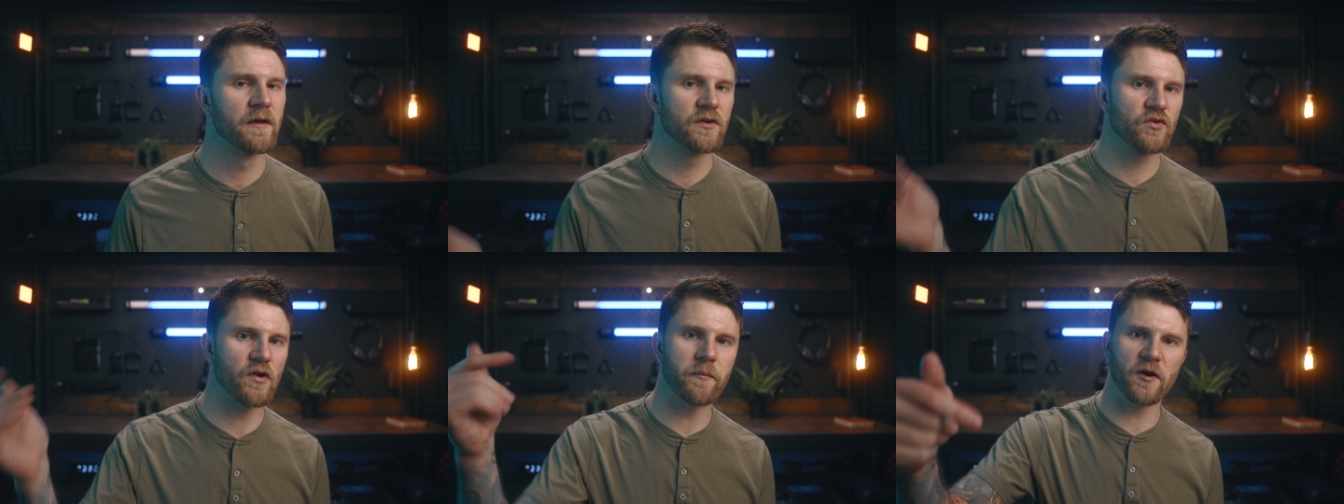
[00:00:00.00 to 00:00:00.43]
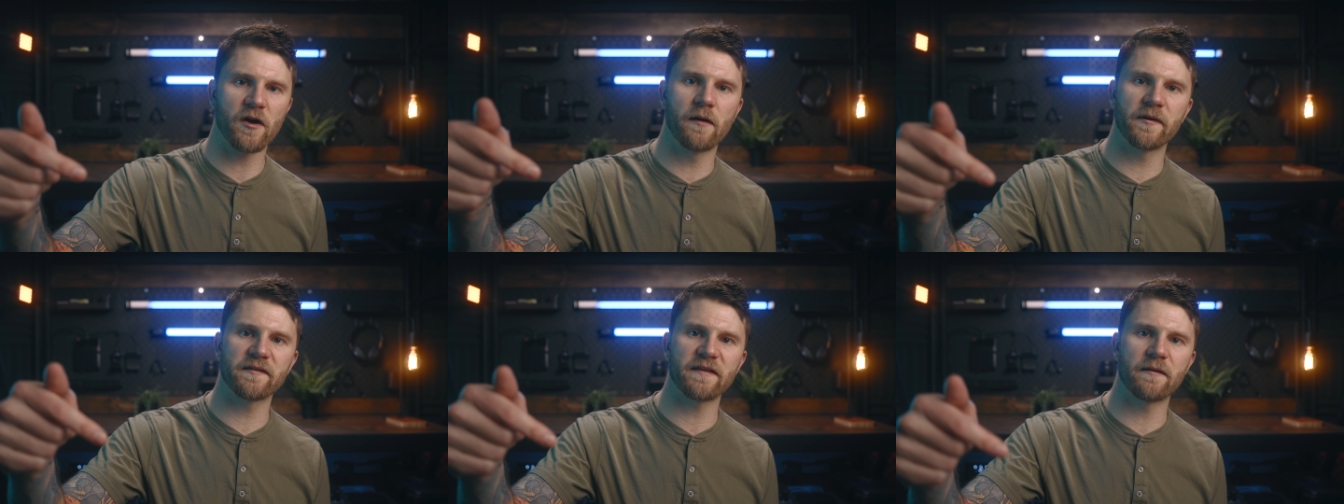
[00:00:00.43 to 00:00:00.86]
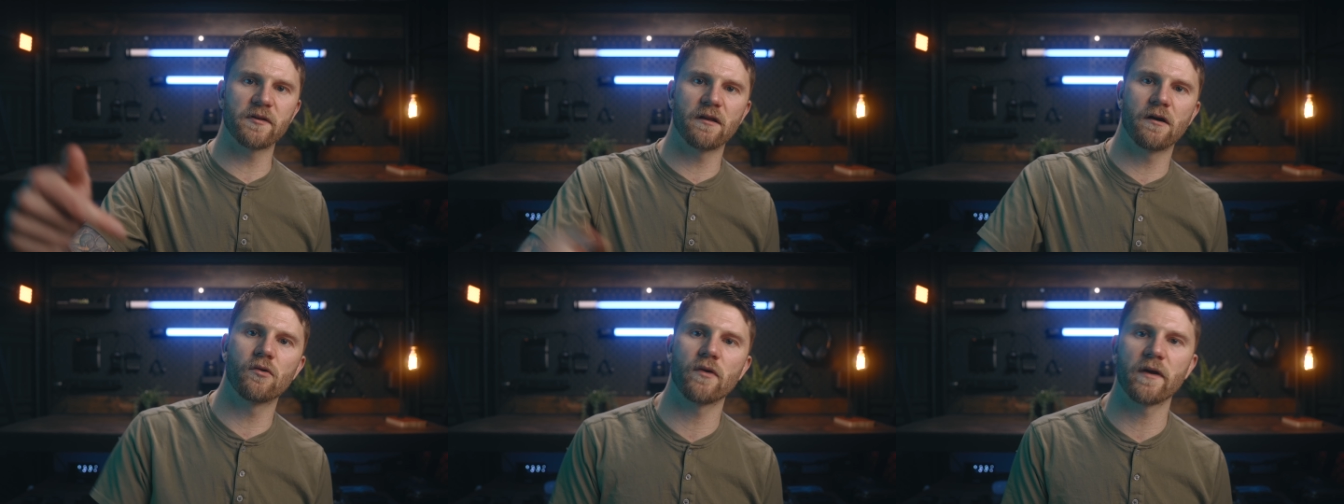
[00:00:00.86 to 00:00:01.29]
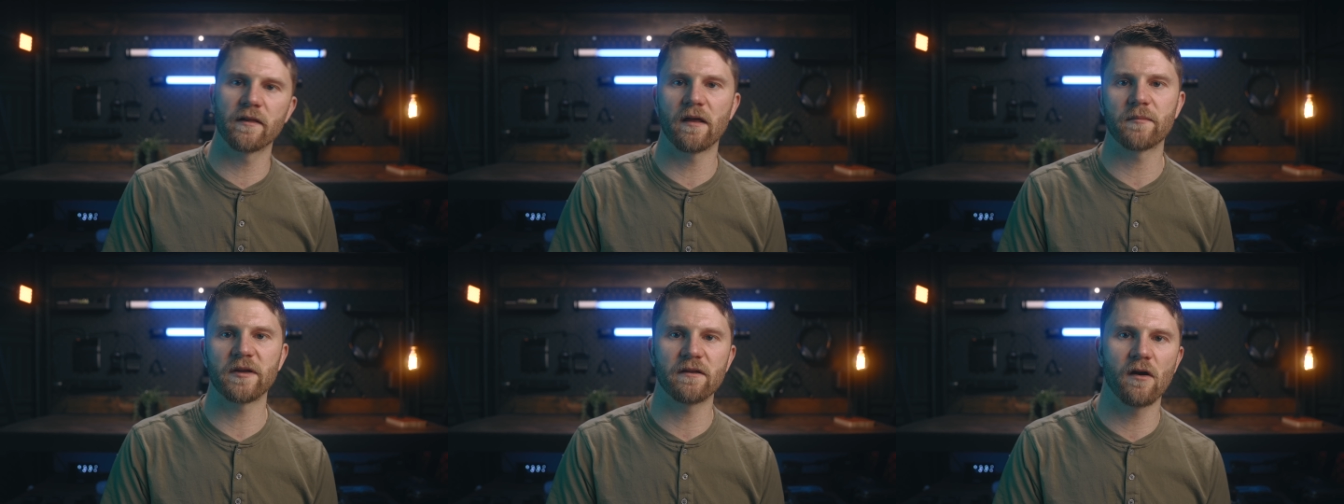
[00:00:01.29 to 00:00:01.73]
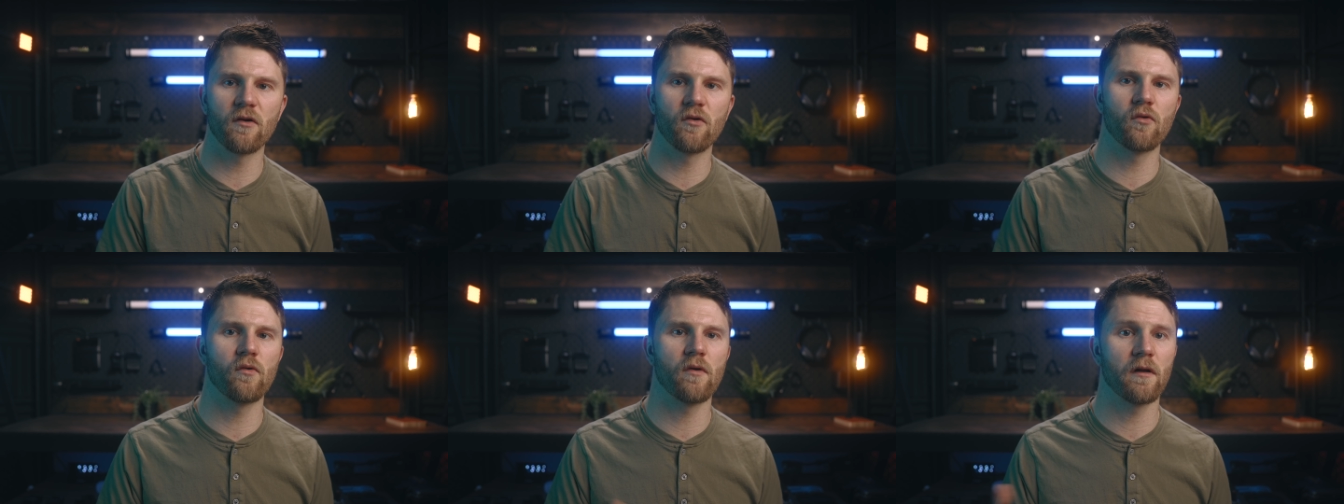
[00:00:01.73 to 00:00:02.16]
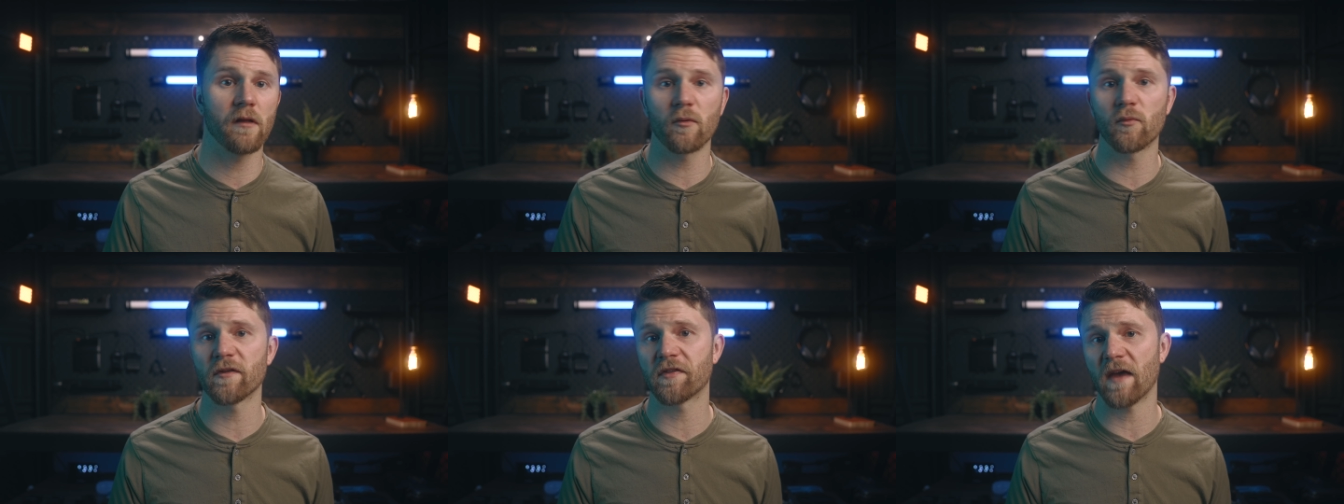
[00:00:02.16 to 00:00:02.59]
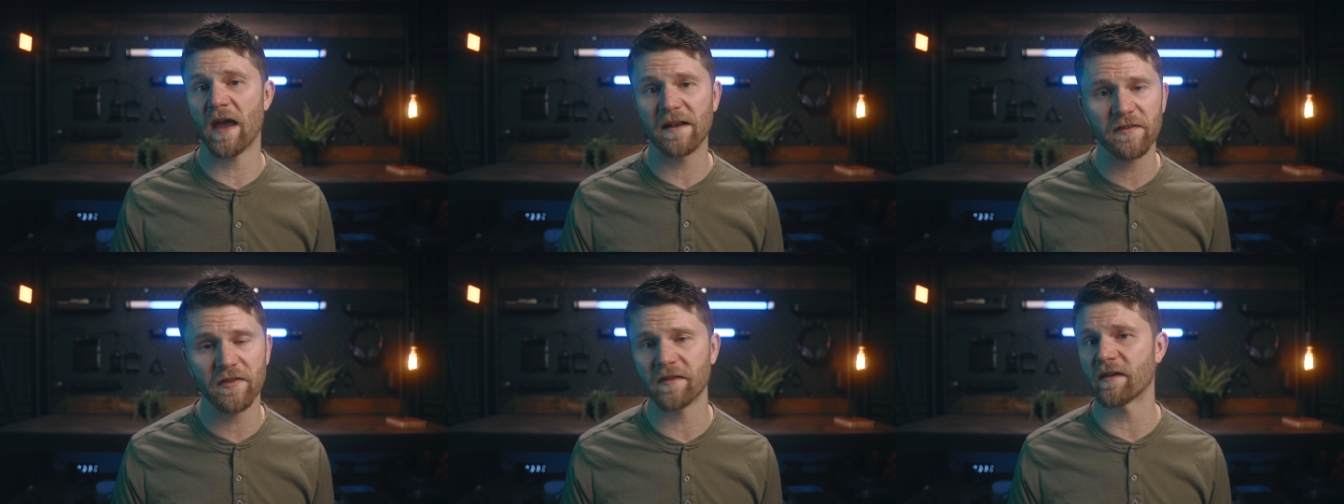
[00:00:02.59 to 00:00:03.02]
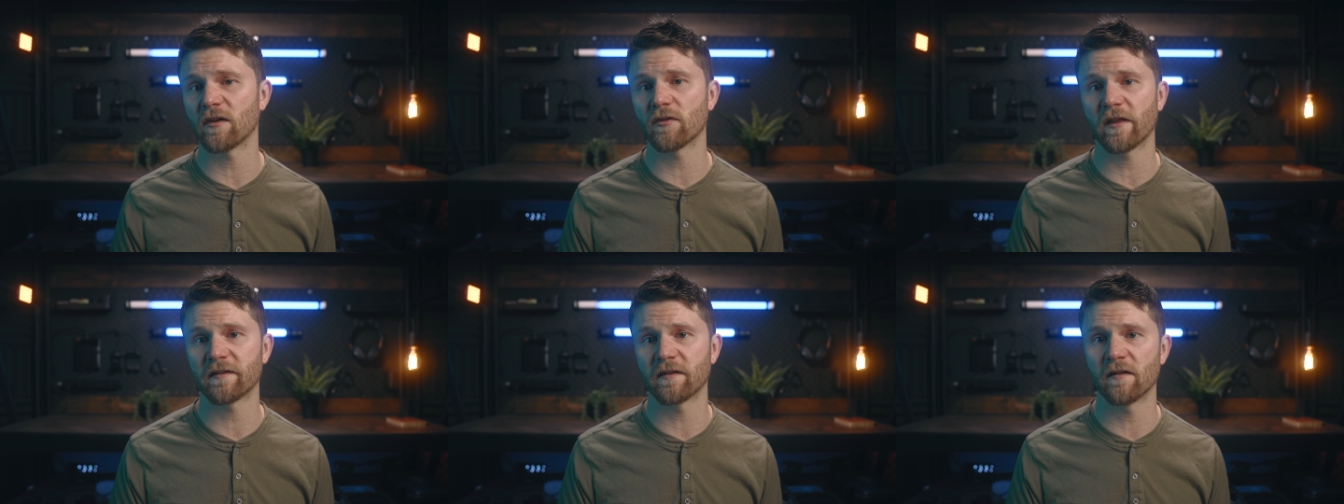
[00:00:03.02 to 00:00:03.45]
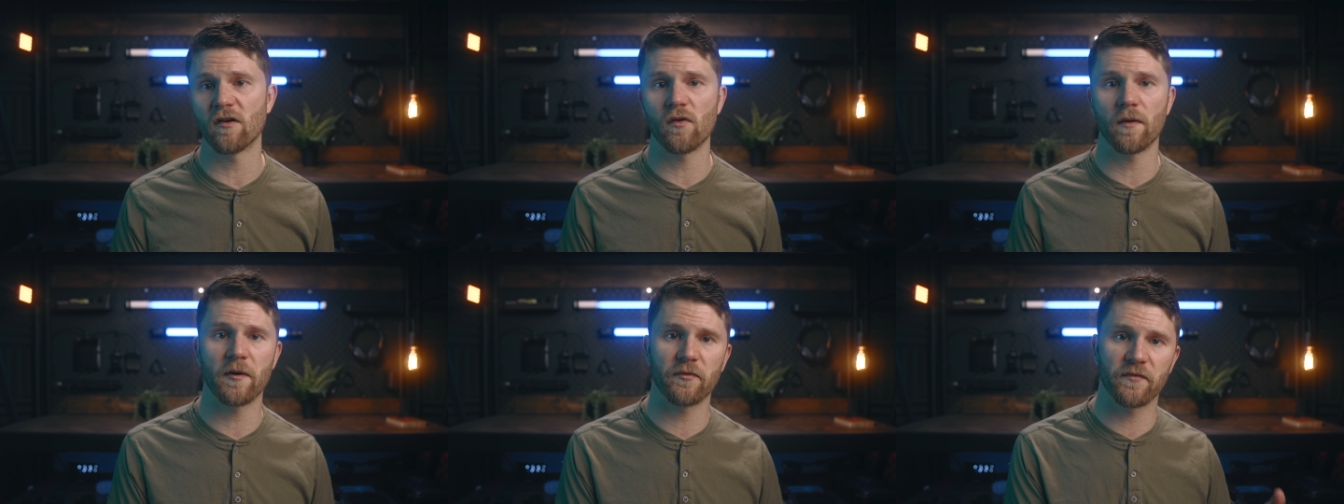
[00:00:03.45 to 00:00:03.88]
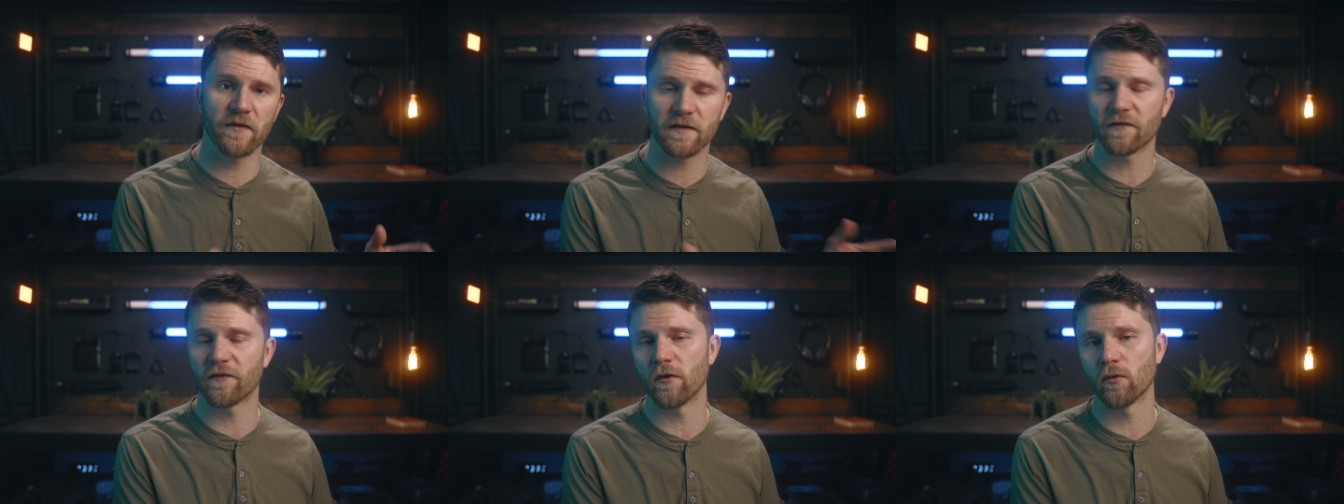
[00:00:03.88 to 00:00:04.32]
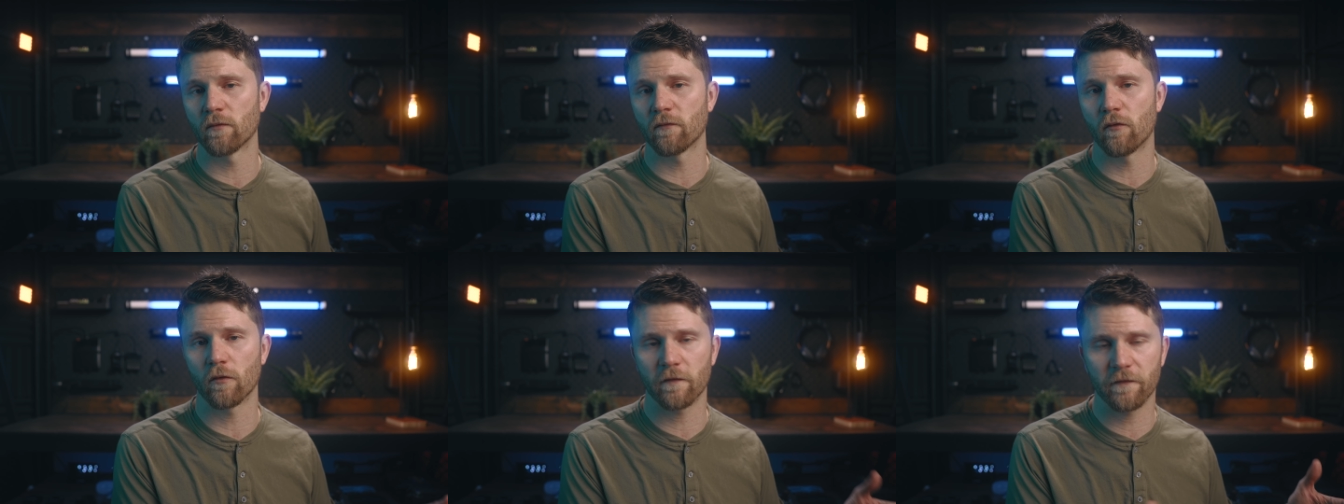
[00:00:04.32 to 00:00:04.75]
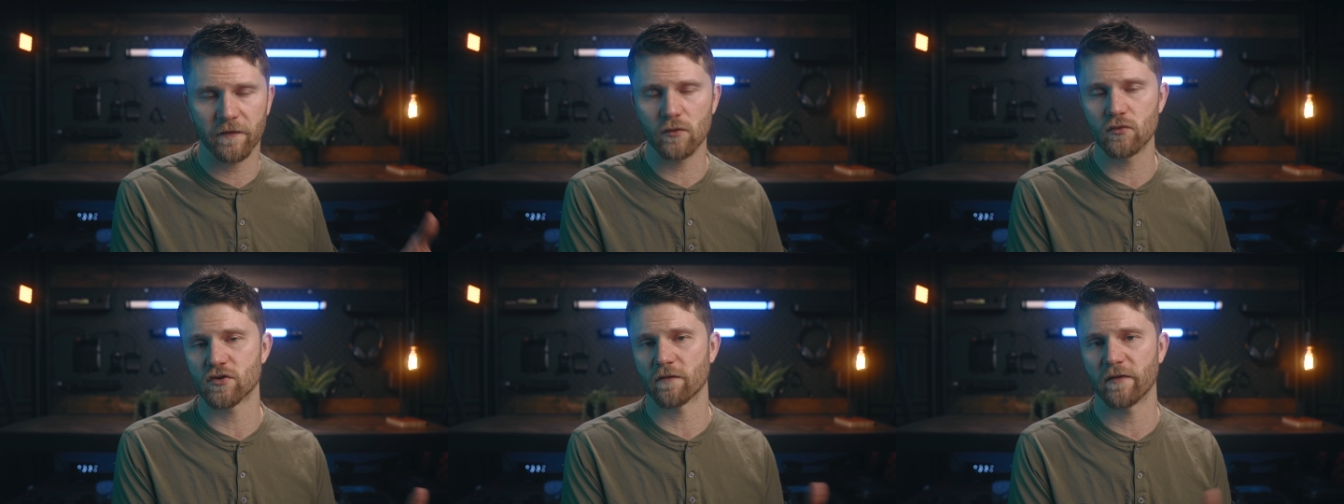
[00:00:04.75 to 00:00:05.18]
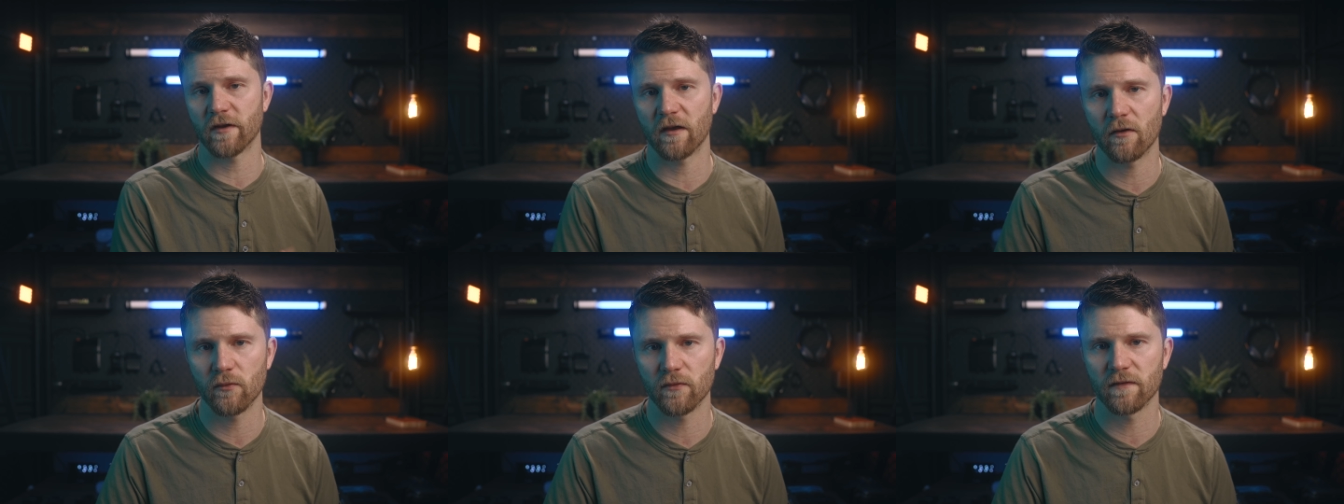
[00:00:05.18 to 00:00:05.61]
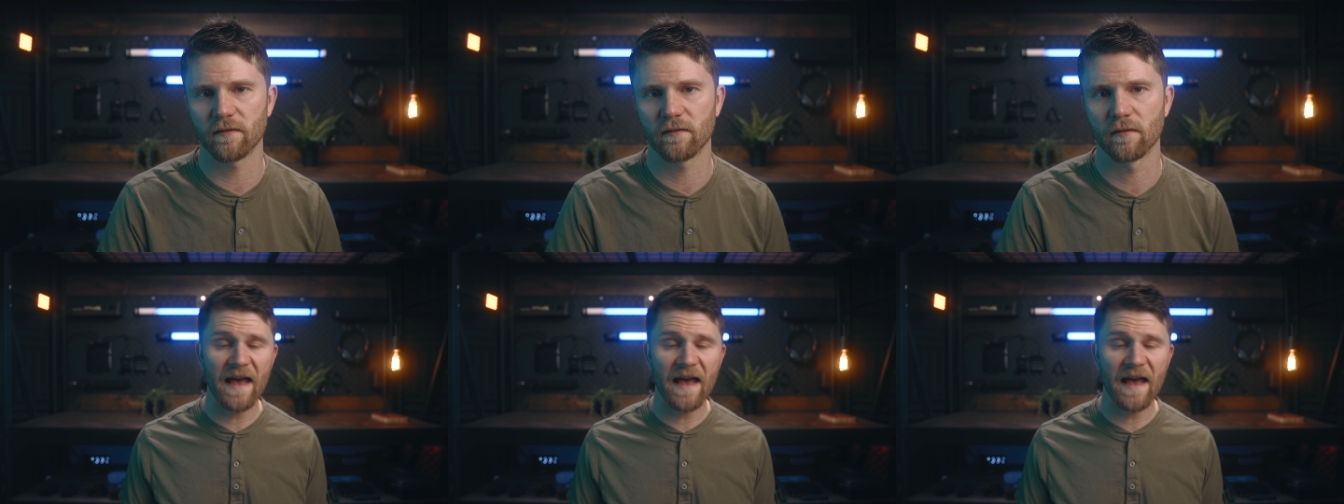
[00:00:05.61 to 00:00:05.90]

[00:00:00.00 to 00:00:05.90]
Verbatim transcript: Drop a comment down below and let me know, along with anything that you'd like to know about this phone for future videos.